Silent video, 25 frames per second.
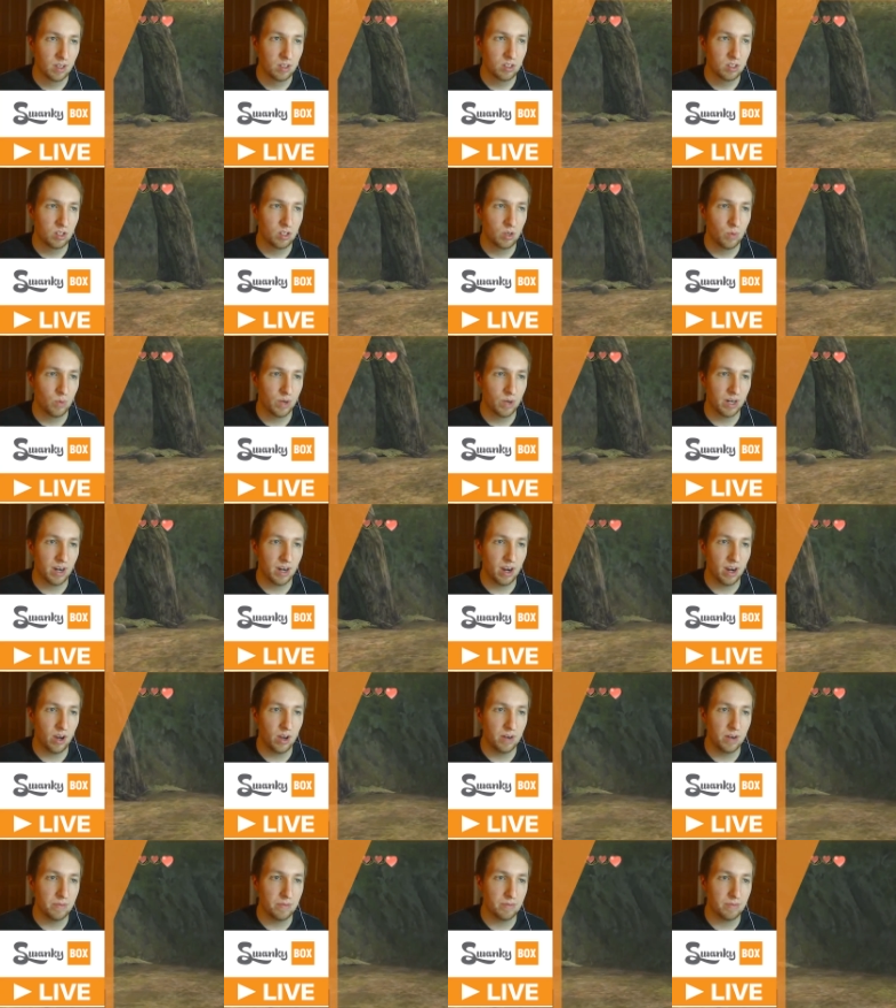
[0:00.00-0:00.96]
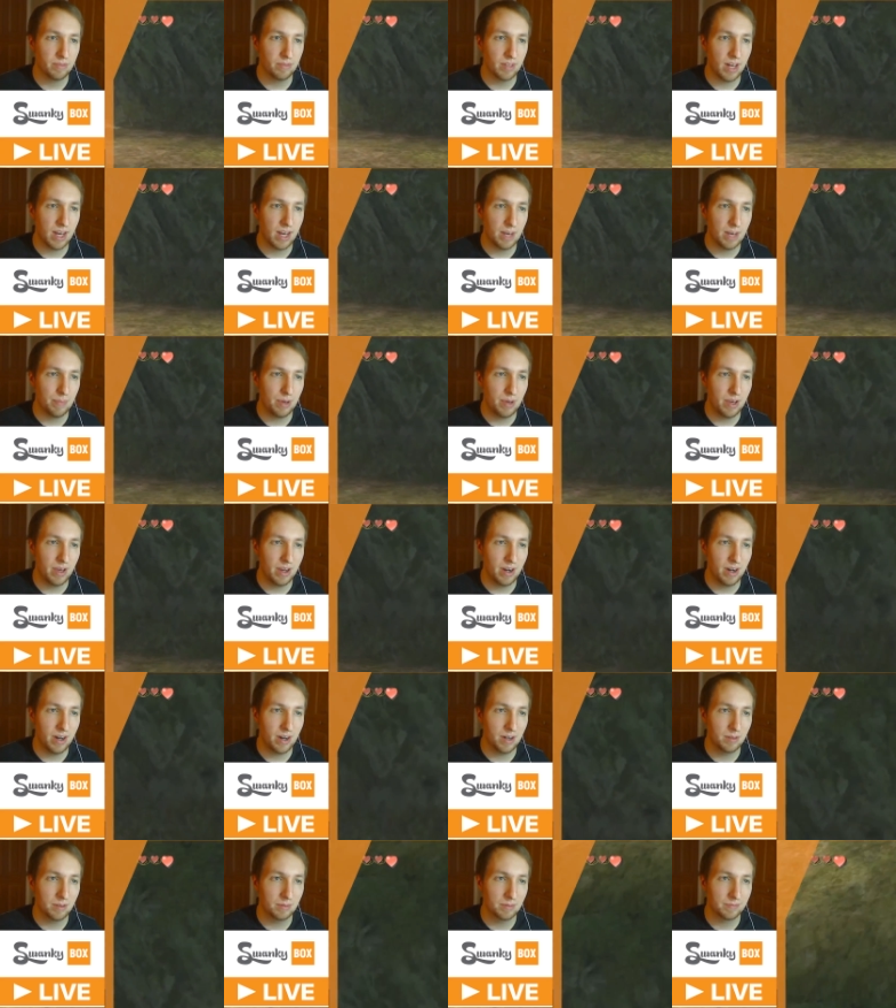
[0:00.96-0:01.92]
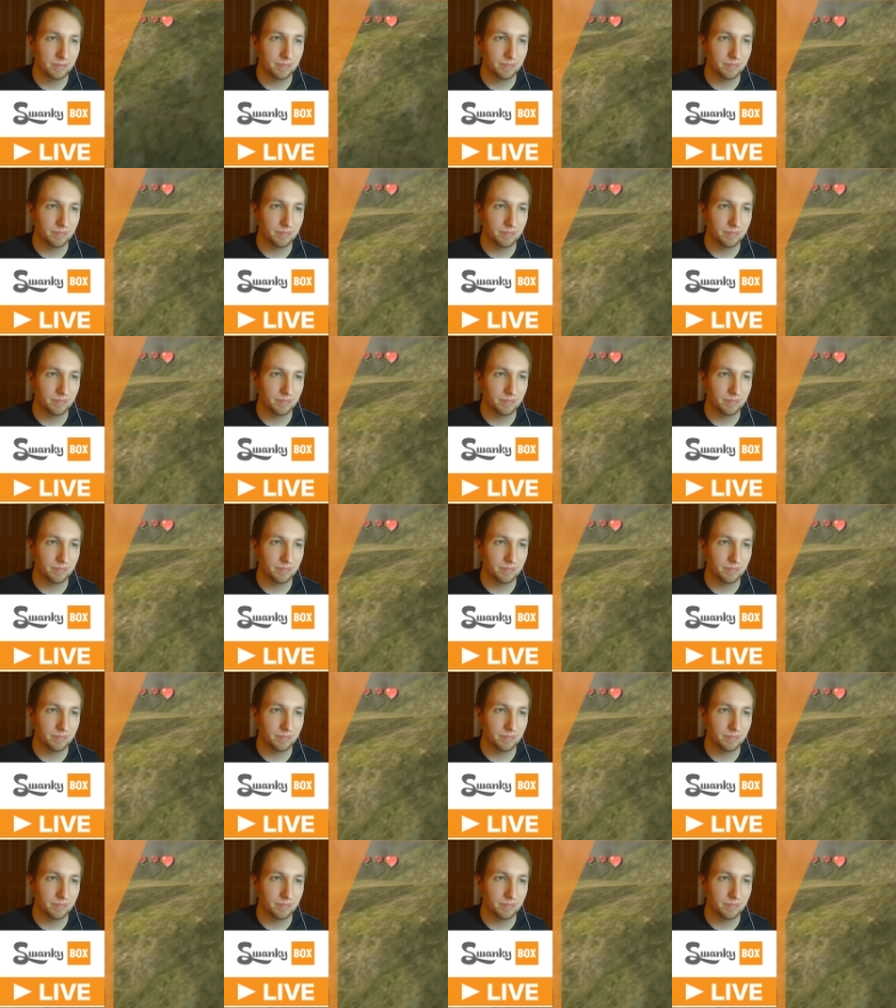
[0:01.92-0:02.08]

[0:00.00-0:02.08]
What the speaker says: So we're gonna go ahead and fly up here